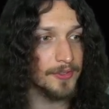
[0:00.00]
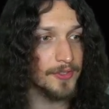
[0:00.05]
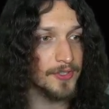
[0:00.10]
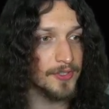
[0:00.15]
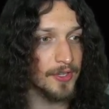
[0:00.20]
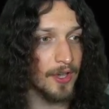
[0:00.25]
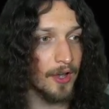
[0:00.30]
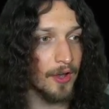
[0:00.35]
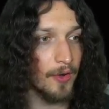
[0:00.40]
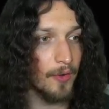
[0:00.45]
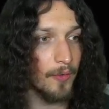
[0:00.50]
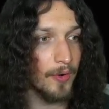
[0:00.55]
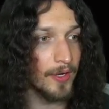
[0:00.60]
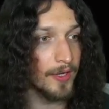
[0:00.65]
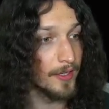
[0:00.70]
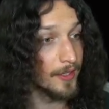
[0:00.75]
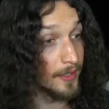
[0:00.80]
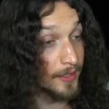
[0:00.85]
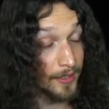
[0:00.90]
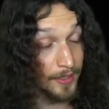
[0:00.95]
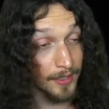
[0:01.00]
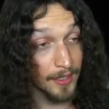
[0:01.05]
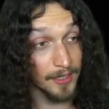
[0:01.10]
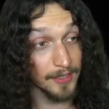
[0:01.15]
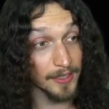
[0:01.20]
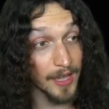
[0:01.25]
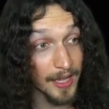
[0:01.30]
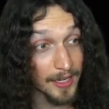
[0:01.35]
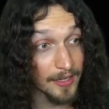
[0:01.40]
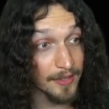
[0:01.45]
So a
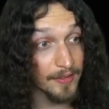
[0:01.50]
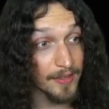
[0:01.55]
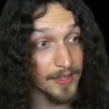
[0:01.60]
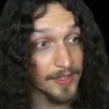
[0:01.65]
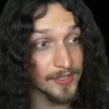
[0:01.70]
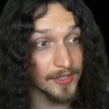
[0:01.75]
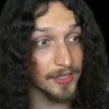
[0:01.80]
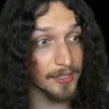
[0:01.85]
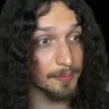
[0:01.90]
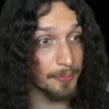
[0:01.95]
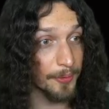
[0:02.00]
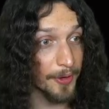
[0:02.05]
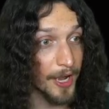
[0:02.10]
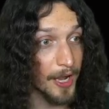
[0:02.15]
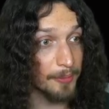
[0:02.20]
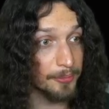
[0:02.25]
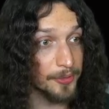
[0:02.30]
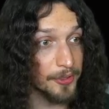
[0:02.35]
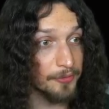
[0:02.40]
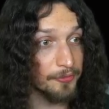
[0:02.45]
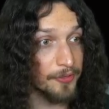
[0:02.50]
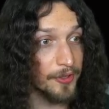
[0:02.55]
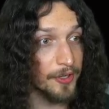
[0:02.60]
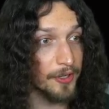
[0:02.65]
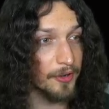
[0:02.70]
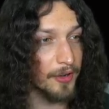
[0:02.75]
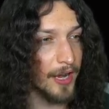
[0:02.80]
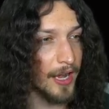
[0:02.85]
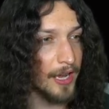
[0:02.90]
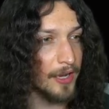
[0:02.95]
lot of these you can probably
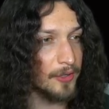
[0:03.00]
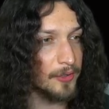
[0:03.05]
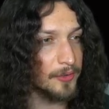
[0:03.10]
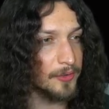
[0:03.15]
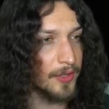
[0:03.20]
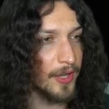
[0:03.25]
figure out,